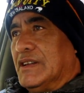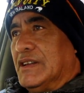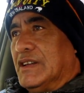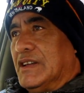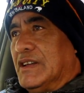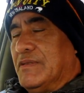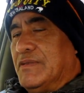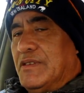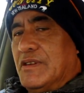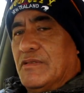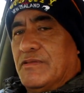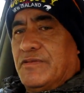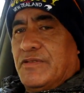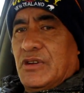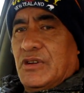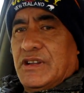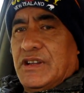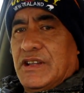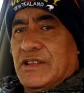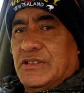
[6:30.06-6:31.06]
If you're
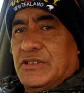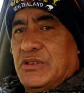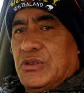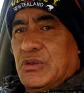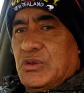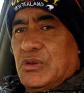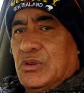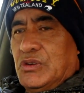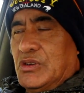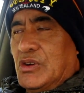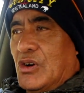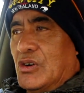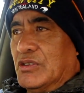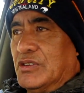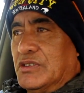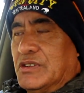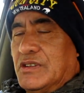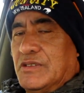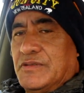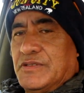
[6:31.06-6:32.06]
fully into
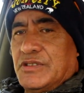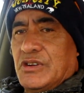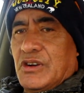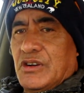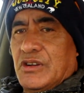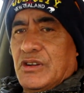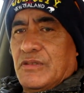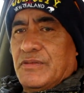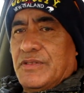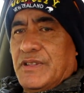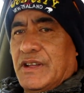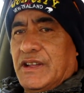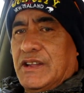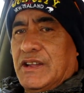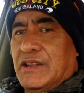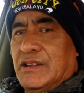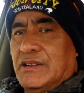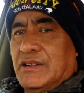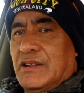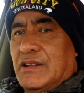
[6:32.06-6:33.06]
cognitive side of
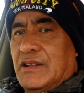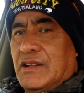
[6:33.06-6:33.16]
thinking,